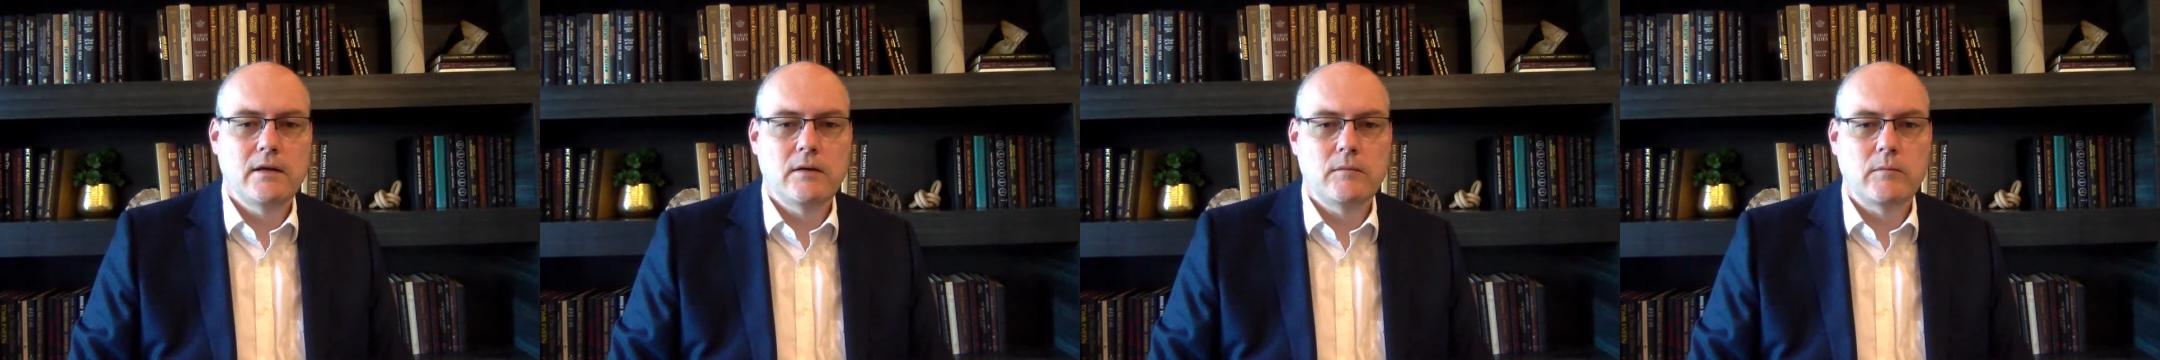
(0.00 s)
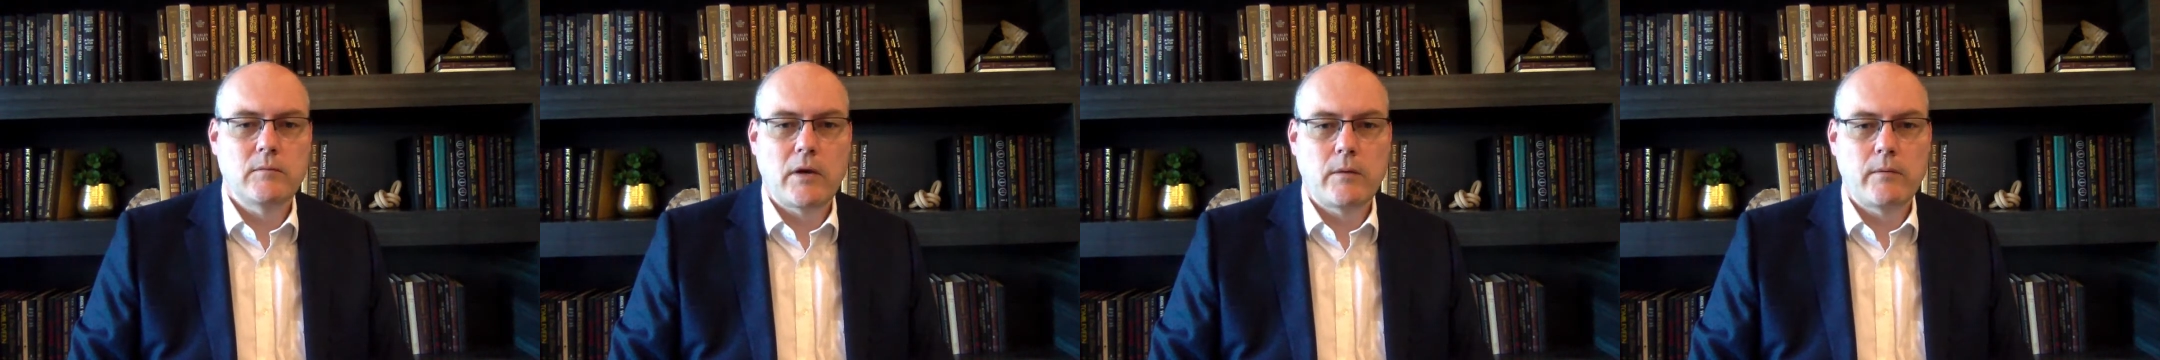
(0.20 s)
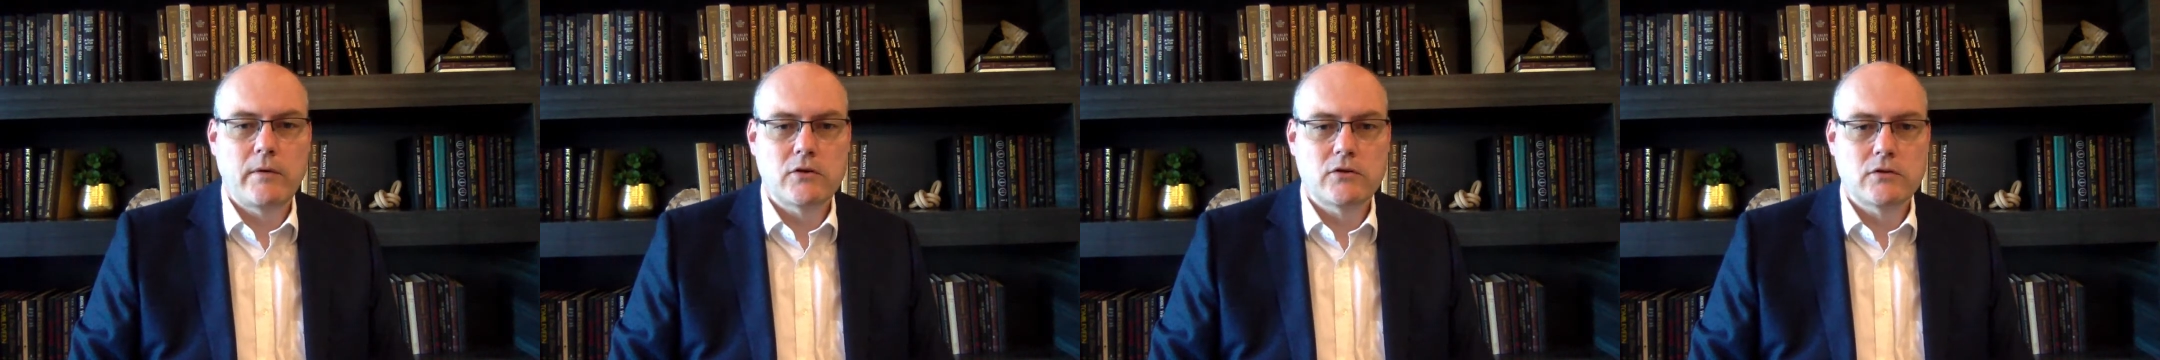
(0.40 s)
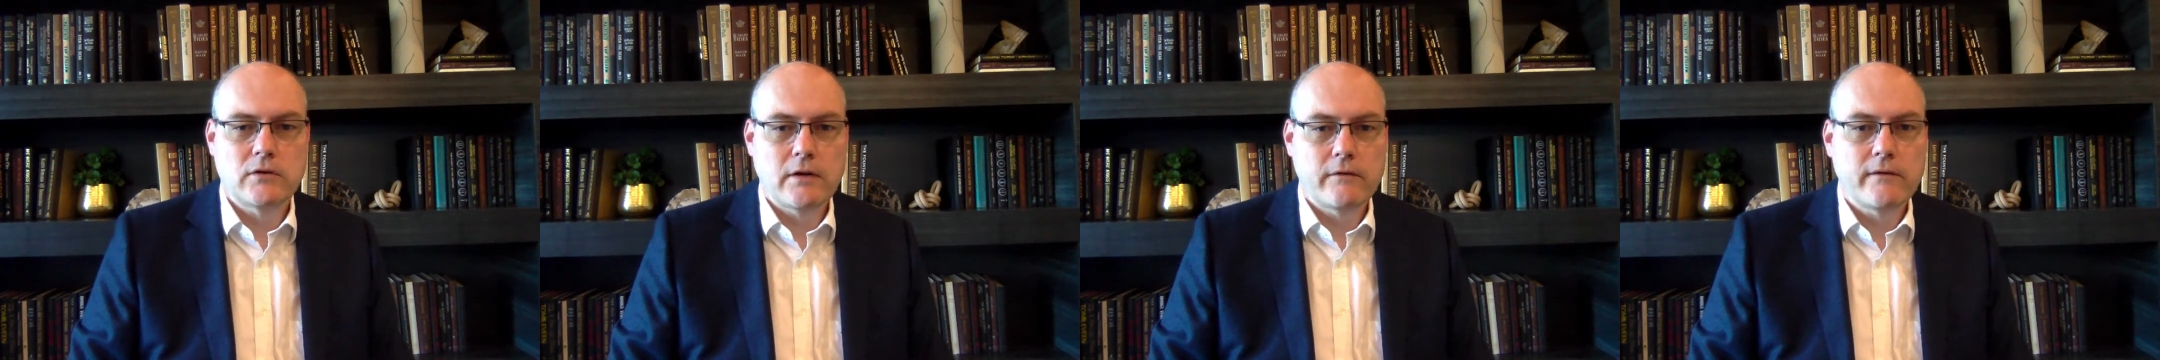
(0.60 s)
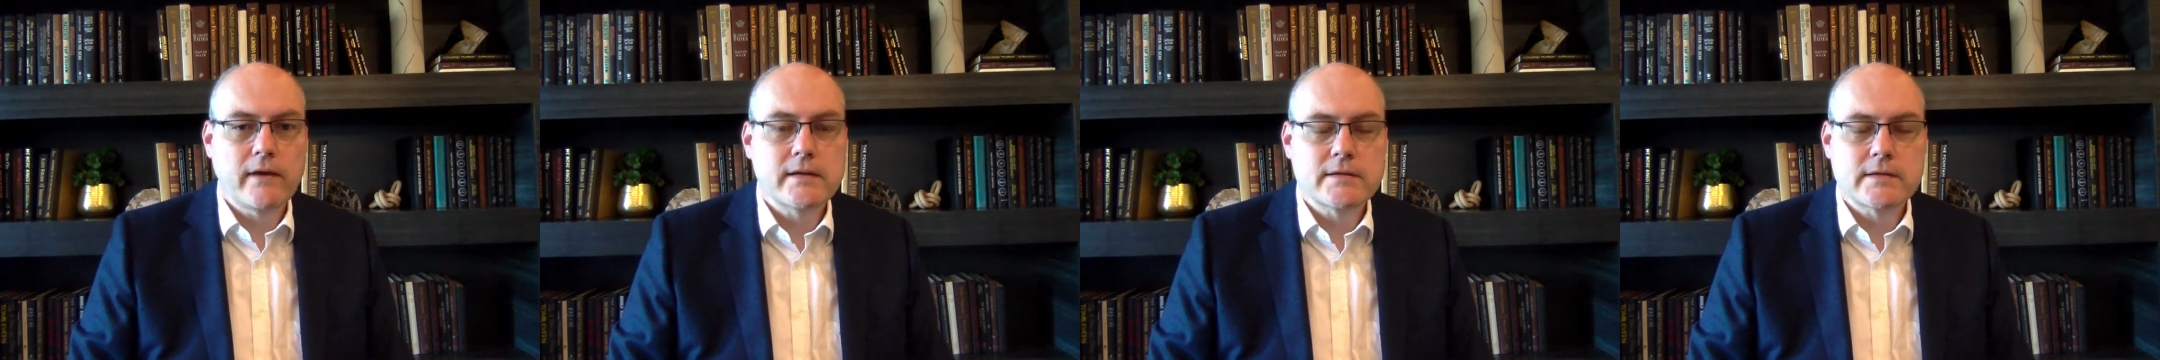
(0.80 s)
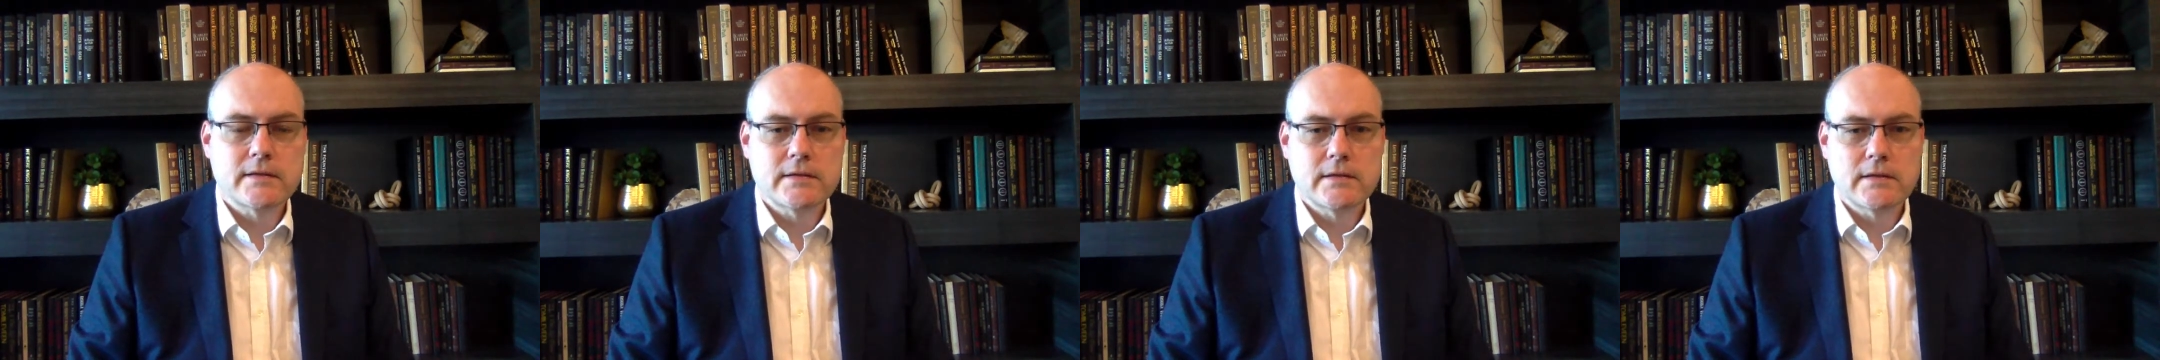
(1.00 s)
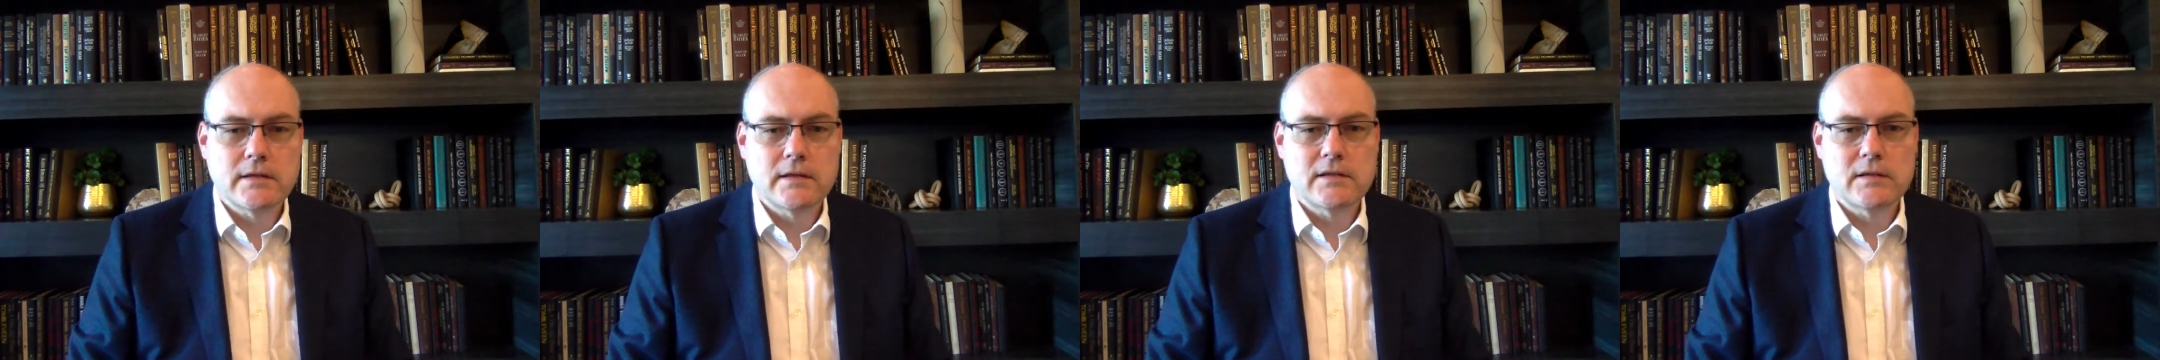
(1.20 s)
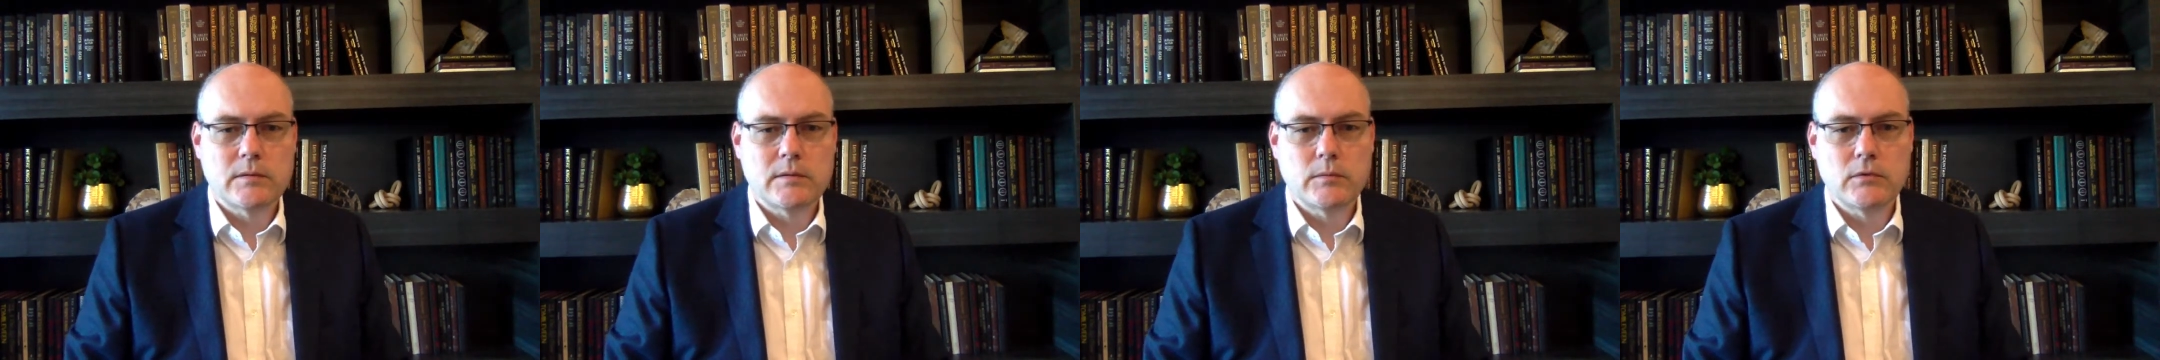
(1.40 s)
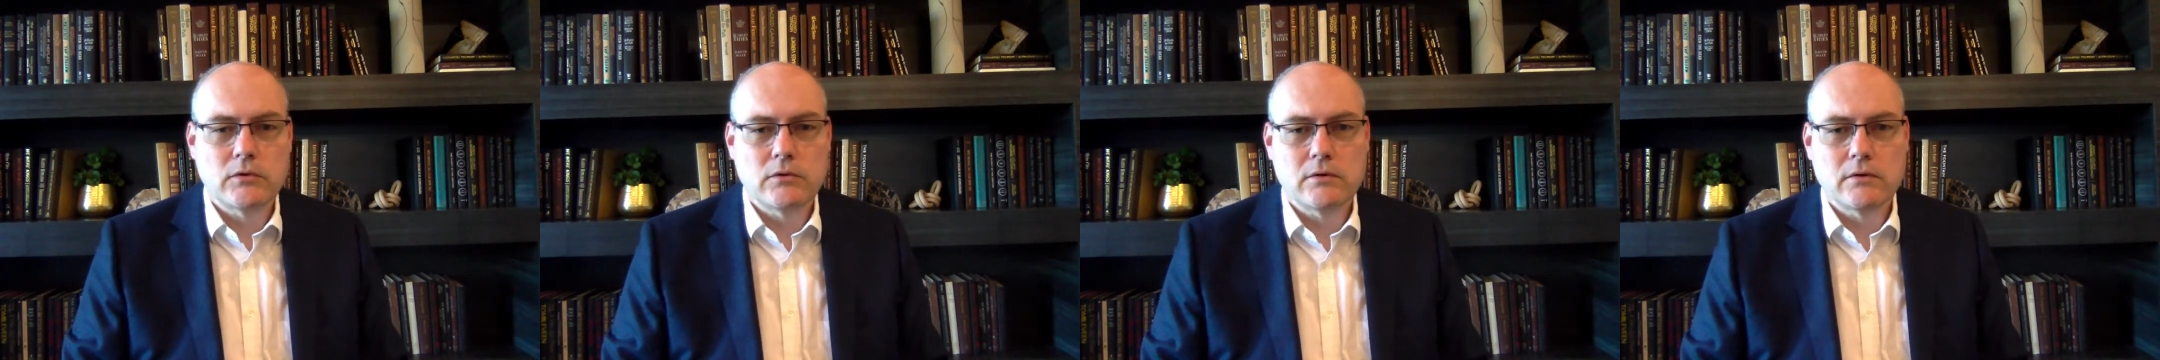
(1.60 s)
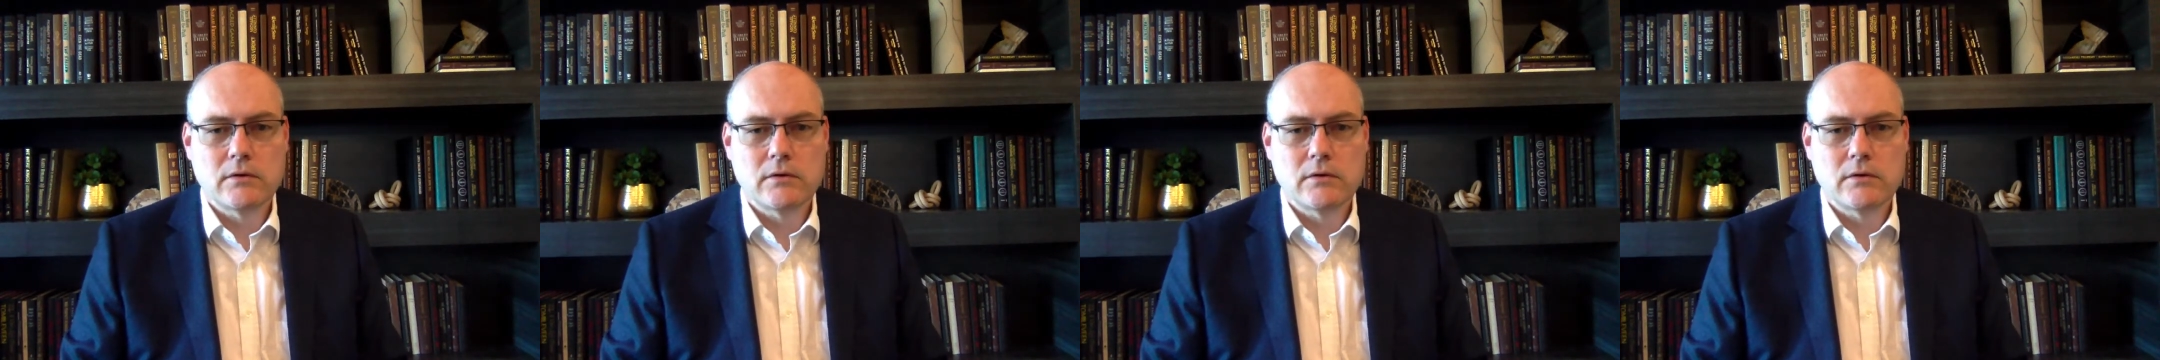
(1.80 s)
Maybe I should have exercised more.